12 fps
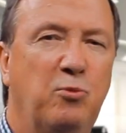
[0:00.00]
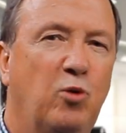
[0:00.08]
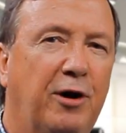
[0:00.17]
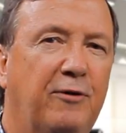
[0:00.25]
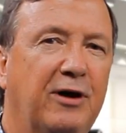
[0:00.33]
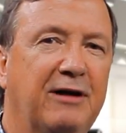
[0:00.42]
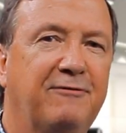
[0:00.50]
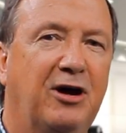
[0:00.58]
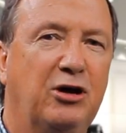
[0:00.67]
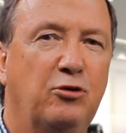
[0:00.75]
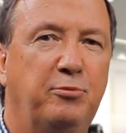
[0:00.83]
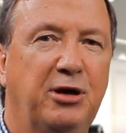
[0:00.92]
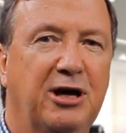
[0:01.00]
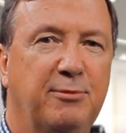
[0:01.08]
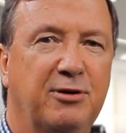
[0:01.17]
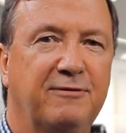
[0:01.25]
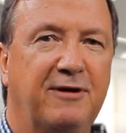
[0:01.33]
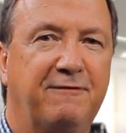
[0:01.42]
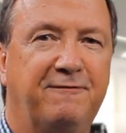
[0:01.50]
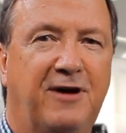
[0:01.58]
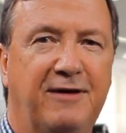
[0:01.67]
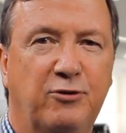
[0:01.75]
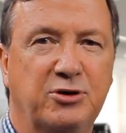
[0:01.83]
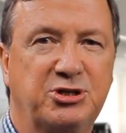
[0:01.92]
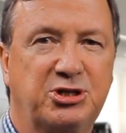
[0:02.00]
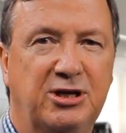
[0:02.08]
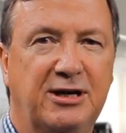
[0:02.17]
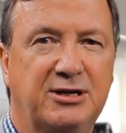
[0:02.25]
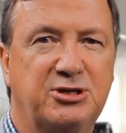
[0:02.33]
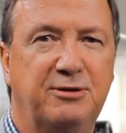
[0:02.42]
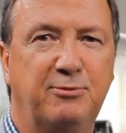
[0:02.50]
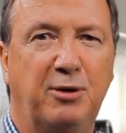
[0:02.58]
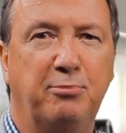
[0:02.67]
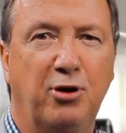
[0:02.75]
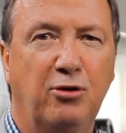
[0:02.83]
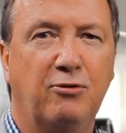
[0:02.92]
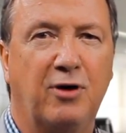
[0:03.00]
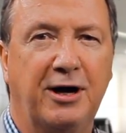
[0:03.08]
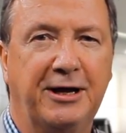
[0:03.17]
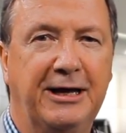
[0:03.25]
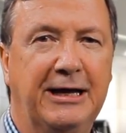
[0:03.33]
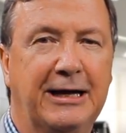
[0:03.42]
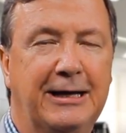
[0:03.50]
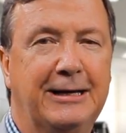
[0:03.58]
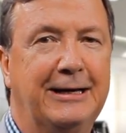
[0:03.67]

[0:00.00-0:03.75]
I'm wondering if I could become a 5 or a 6 in my blog writing,